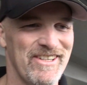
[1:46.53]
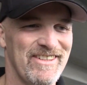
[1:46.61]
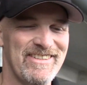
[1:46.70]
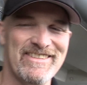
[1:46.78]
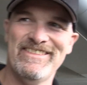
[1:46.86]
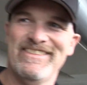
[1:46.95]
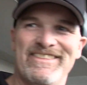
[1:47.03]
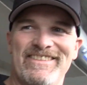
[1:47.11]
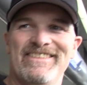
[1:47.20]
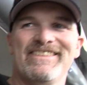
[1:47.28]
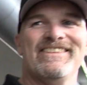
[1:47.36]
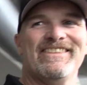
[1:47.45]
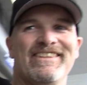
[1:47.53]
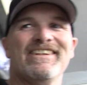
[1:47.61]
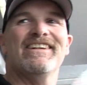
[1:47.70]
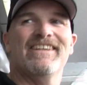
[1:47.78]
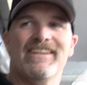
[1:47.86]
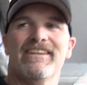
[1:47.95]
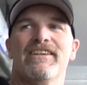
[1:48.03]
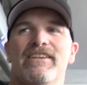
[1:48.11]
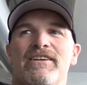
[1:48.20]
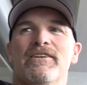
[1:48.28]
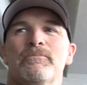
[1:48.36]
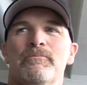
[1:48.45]
Hey, look, man,
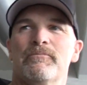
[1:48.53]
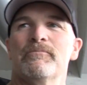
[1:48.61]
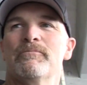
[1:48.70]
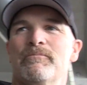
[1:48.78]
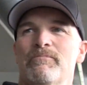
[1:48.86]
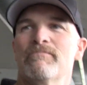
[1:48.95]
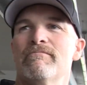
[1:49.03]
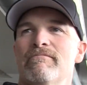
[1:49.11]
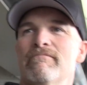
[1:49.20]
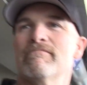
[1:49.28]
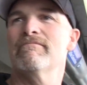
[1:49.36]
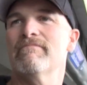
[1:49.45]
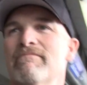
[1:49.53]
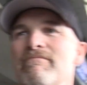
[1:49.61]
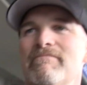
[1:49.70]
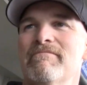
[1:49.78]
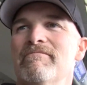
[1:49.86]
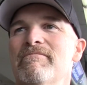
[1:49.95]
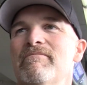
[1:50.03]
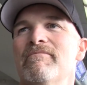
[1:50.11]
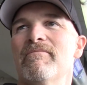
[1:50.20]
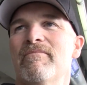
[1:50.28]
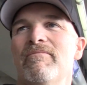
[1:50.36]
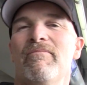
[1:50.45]
like I said, well wishes for
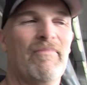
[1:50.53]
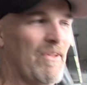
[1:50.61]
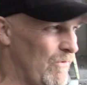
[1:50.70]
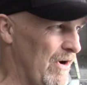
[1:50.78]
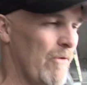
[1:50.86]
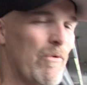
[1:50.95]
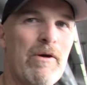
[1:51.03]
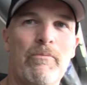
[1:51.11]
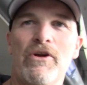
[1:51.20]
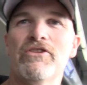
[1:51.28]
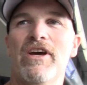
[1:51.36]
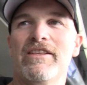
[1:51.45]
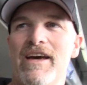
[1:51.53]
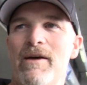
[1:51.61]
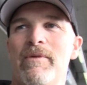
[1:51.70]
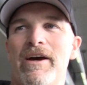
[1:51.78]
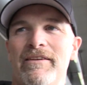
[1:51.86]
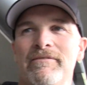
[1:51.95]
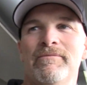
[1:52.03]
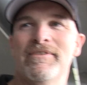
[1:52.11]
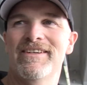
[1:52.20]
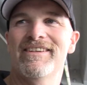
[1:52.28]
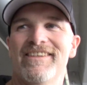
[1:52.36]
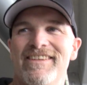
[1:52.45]
next year. Well, we appreciate that, man. You
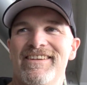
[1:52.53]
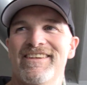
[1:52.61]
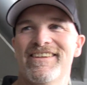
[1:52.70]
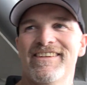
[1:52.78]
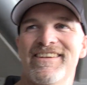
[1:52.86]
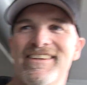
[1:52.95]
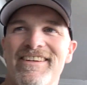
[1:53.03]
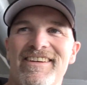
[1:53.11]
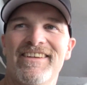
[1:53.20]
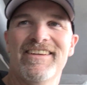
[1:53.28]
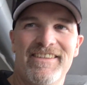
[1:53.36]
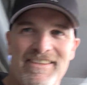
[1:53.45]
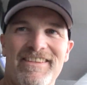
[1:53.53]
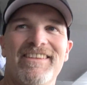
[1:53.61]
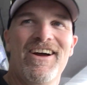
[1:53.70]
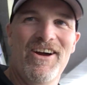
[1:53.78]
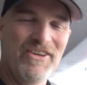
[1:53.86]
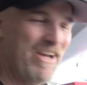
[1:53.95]
know, hey, man, birds fight on, man.